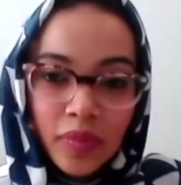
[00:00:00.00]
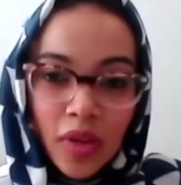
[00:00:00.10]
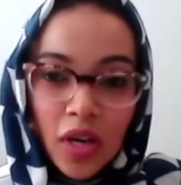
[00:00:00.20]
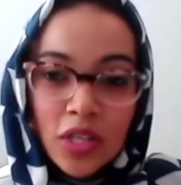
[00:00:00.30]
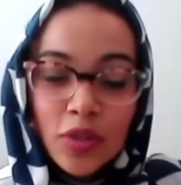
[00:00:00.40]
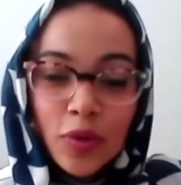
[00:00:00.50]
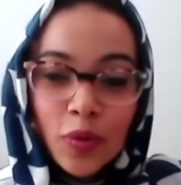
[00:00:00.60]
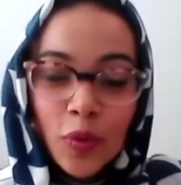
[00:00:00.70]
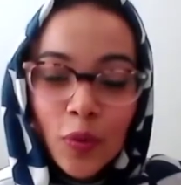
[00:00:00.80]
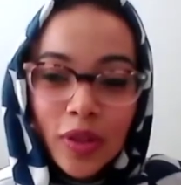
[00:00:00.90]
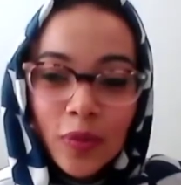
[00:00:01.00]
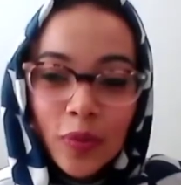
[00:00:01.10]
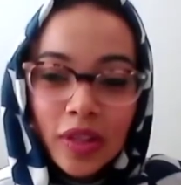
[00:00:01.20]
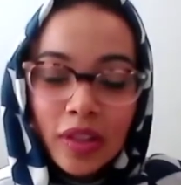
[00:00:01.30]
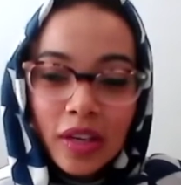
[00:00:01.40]
So with
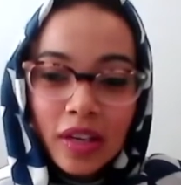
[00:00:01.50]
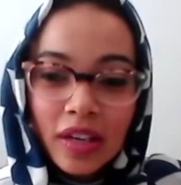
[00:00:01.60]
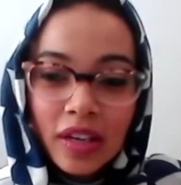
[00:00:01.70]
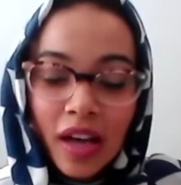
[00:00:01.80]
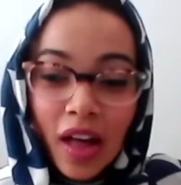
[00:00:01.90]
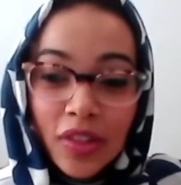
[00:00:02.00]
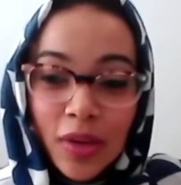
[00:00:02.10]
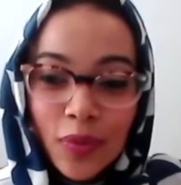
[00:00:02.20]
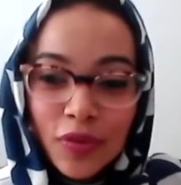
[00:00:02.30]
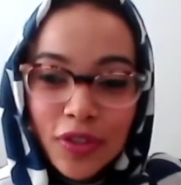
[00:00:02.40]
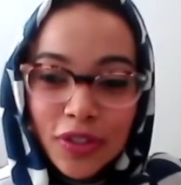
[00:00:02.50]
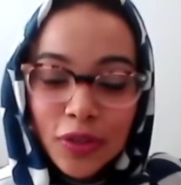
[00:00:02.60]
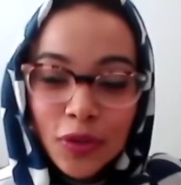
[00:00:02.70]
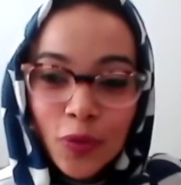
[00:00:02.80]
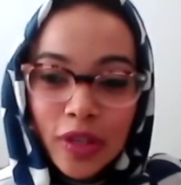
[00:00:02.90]
healthcare
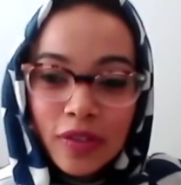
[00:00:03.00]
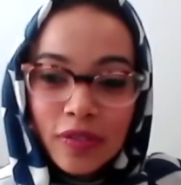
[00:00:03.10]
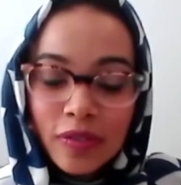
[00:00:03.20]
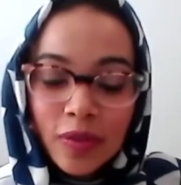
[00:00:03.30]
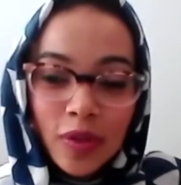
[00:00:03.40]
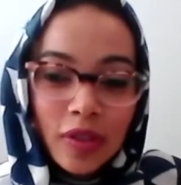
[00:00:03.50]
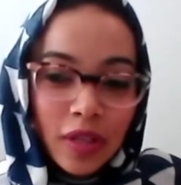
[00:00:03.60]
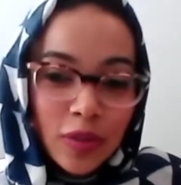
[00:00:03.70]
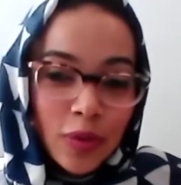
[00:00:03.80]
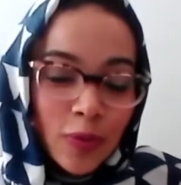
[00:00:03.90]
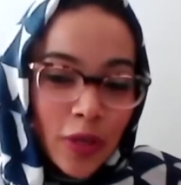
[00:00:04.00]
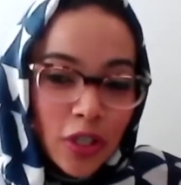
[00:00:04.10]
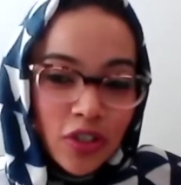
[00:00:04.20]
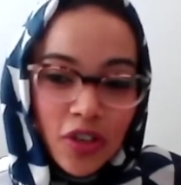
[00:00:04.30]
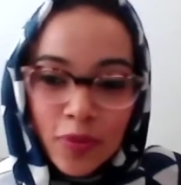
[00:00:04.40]
professionals, so
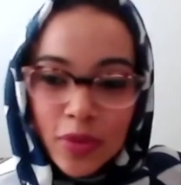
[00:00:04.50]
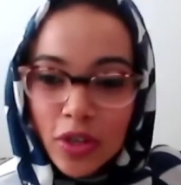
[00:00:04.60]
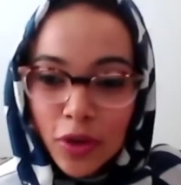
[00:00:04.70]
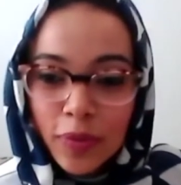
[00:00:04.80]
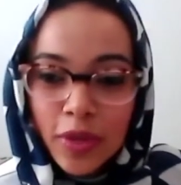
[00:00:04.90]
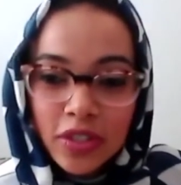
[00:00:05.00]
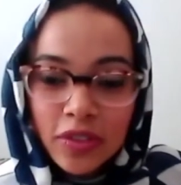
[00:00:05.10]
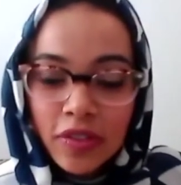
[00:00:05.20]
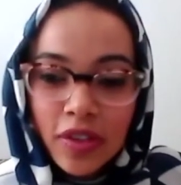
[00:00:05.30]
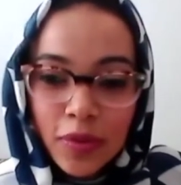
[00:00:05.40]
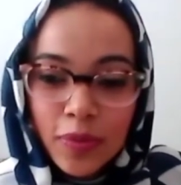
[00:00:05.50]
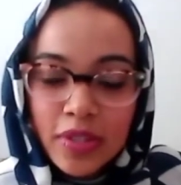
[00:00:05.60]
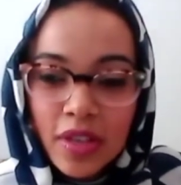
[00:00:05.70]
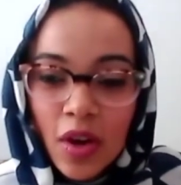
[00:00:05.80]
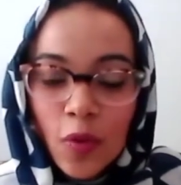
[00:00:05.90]
speech therapists, occupational therapists,
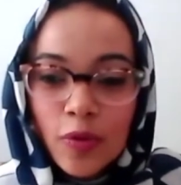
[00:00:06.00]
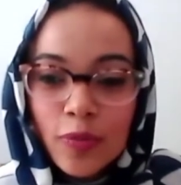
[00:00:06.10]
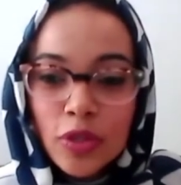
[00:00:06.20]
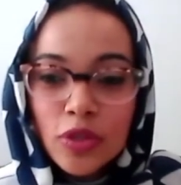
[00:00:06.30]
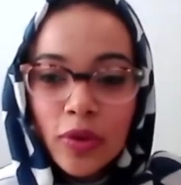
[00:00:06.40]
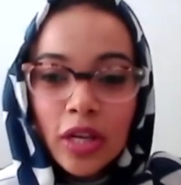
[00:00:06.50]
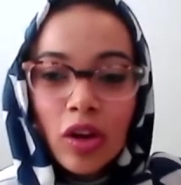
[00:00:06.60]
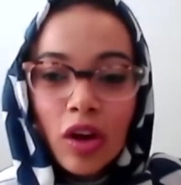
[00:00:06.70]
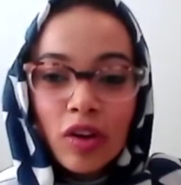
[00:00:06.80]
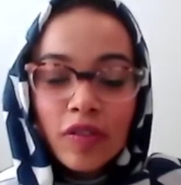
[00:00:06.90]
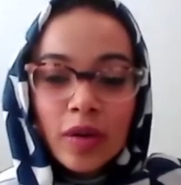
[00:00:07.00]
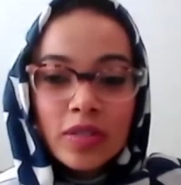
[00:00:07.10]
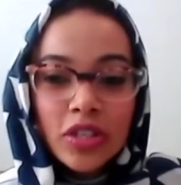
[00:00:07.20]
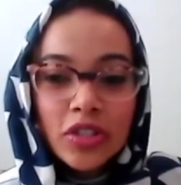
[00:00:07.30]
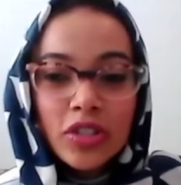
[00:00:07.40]
we've been doing a lot of our
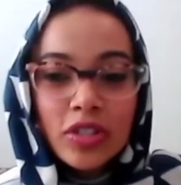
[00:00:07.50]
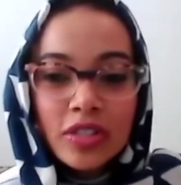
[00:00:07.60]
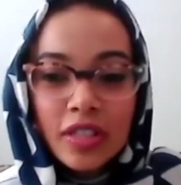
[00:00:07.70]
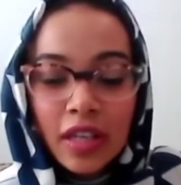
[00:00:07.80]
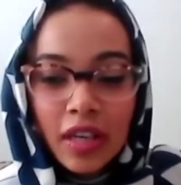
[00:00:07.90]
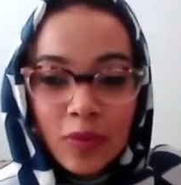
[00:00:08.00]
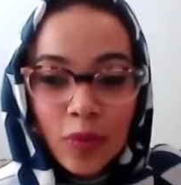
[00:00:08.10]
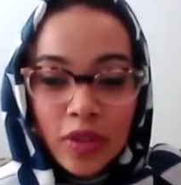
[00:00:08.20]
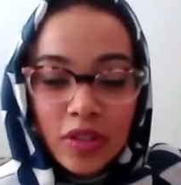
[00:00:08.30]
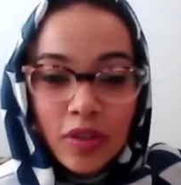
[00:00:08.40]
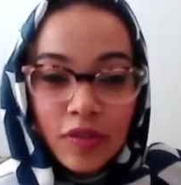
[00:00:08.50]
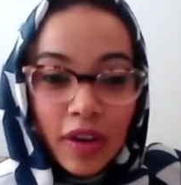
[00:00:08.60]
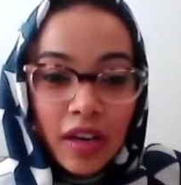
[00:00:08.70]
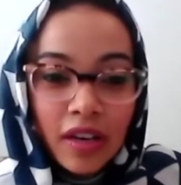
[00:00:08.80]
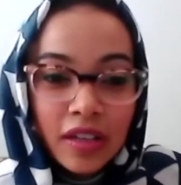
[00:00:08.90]
sessions
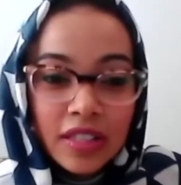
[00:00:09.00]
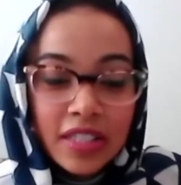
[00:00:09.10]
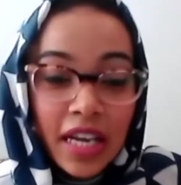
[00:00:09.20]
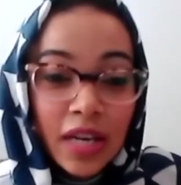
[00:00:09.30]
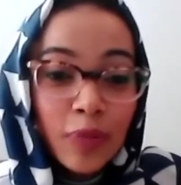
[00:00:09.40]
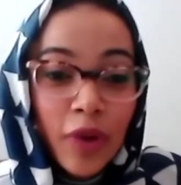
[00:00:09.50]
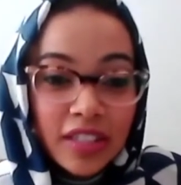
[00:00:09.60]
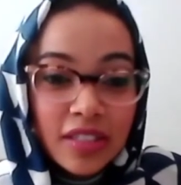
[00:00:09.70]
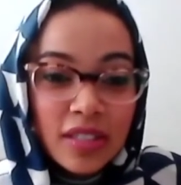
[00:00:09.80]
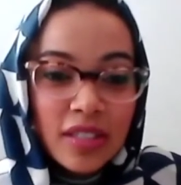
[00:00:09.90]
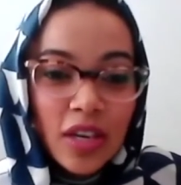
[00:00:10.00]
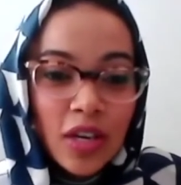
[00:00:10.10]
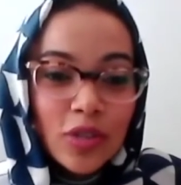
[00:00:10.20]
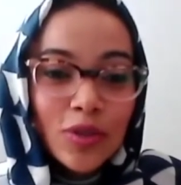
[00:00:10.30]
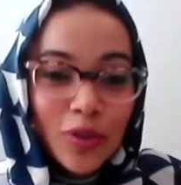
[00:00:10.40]
via telepractice.
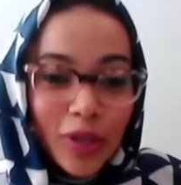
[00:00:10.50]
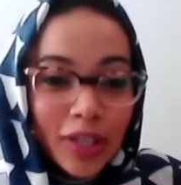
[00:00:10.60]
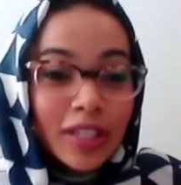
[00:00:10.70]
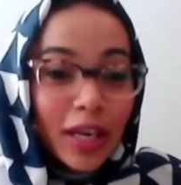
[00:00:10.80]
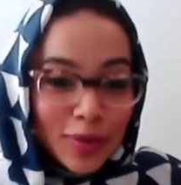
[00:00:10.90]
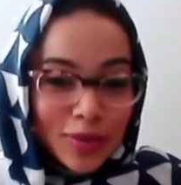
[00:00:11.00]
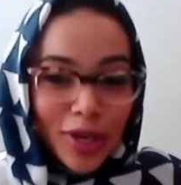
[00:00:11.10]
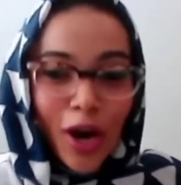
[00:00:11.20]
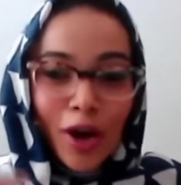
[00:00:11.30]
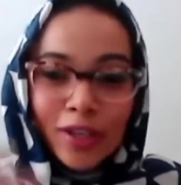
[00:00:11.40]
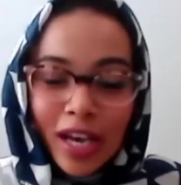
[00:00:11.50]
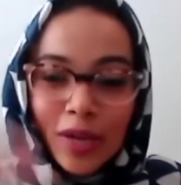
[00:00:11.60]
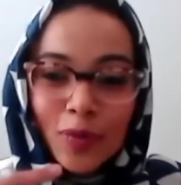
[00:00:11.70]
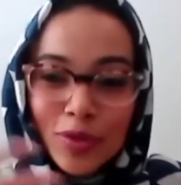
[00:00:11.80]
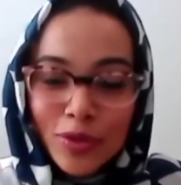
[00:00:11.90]
So doing it, like you say,
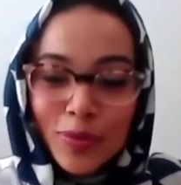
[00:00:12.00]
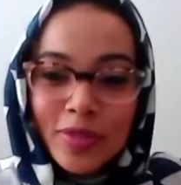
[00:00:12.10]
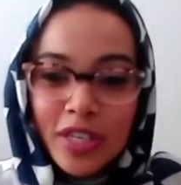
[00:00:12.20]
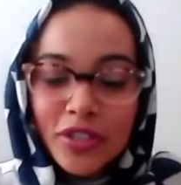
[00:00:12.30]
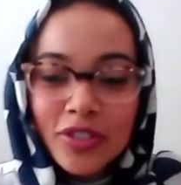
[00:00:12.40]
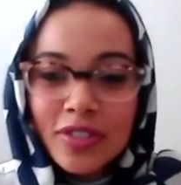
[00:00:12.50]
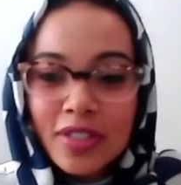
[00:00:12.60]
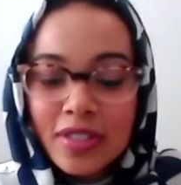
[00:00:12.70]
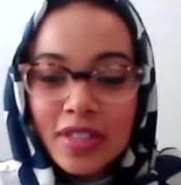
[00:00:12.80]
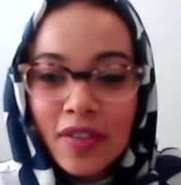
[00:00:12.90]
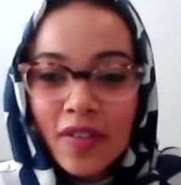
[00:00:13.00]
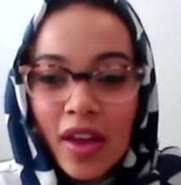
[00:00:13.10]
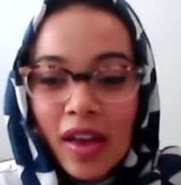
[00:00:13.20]
online with Zoom sessions and stuff.